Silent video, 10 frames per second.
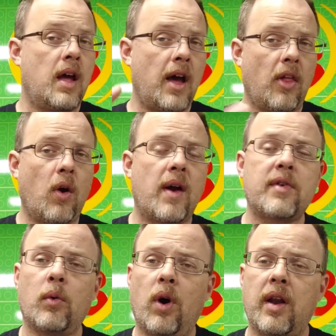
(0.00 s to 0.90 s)
Hello
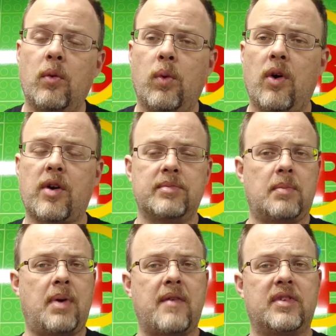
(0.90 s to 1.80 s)
everyone and welcome to
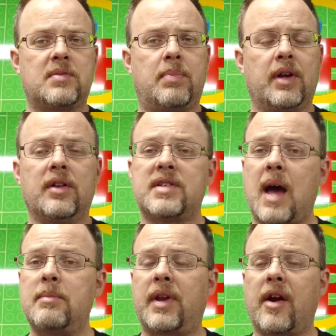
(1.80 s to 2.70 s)
Bevin's Builds.
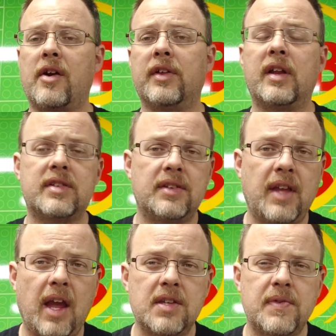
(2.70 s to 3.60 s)
I'm Darrell, and in
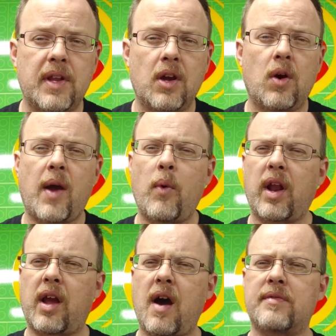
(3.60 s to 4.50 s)
today's video I
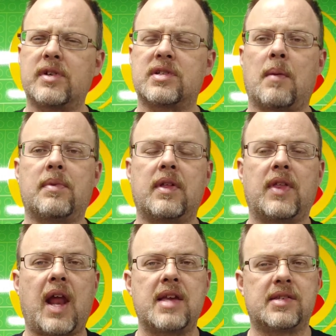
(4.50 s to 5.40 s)
want to cover something
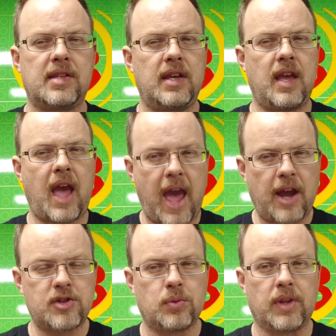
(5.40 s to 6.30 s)
that I see
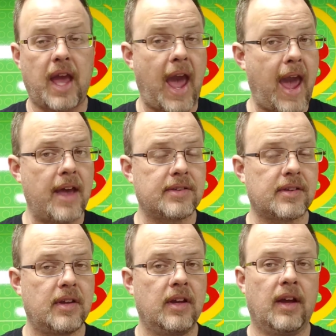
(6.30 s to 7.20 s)
actually
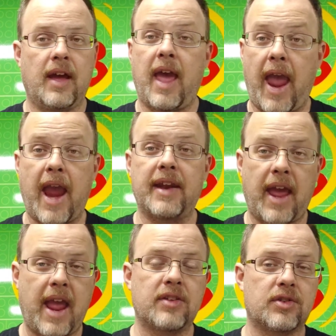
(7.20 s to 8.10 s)
asked and
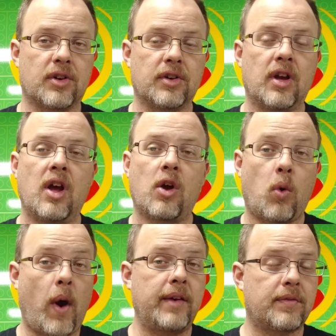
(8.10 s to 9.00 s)
answered
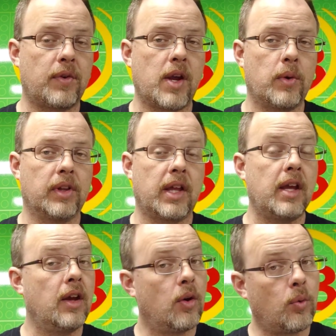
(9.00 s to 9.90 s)
quite
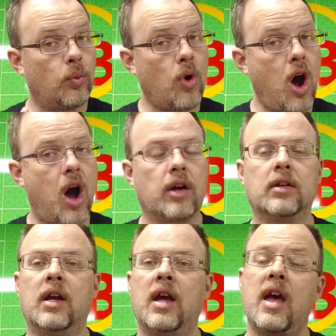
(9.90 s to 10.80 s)
frequently wrong.
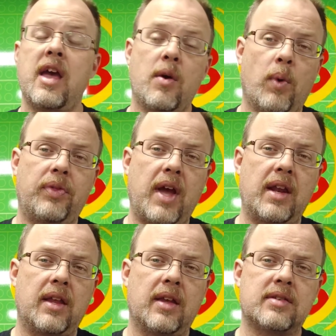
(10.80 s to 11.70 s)
And what
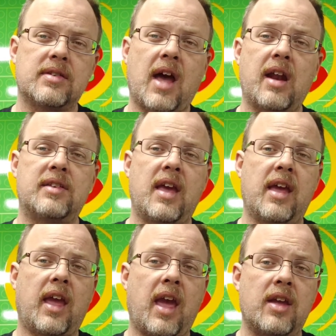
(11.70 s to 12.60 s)
that is is how to
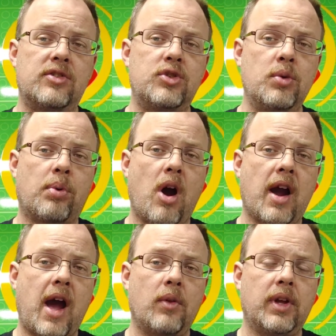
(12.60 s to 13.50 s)
take a
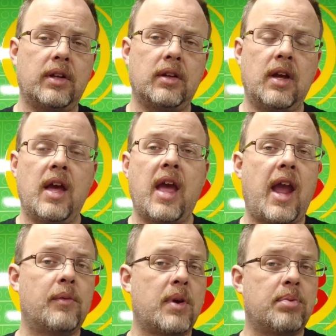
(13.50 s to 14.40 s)
two-prong outlet
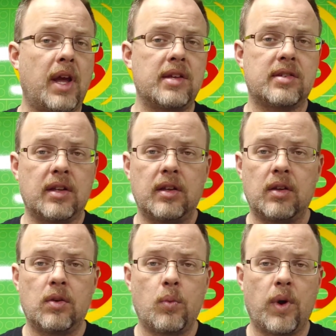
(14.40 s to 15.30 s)
and replace
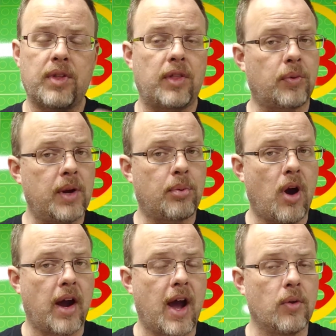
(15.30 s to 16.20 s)
it with a
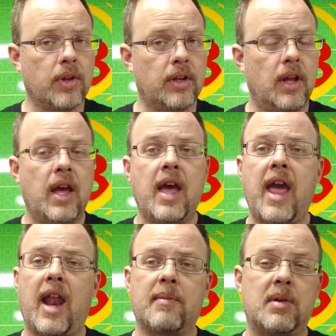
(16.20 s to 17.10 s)
three-prong outlet.
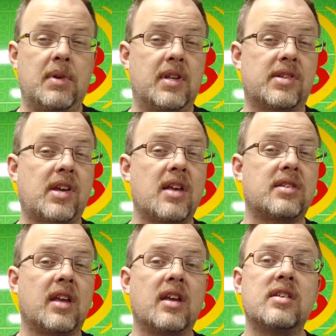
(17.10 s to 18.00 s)
And I'm going to be
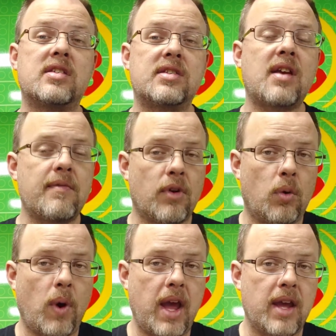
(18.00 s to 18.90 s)
discussing
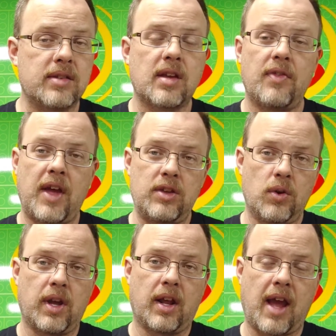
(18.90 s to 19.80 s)
several ways that
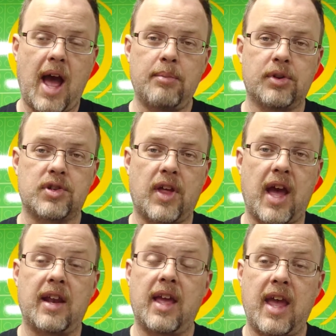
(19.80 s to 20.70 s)
you can accomplish
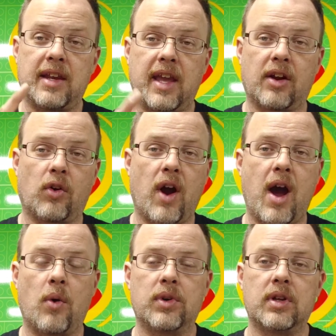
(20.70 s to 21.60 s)
that and get a
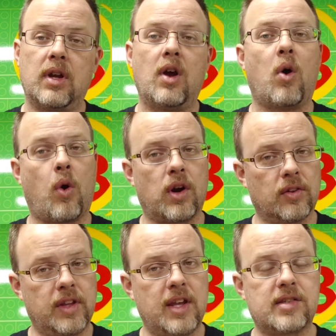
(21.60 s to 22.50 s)
ground, or
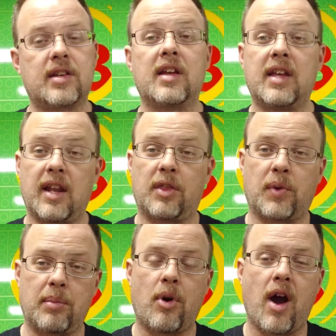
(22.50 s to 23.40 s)
at least get a
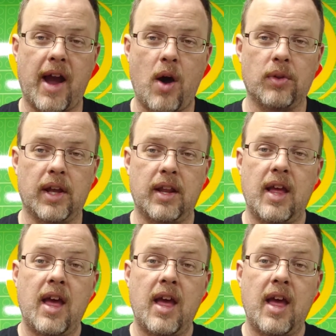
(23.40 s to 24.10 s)
three-prong outlet,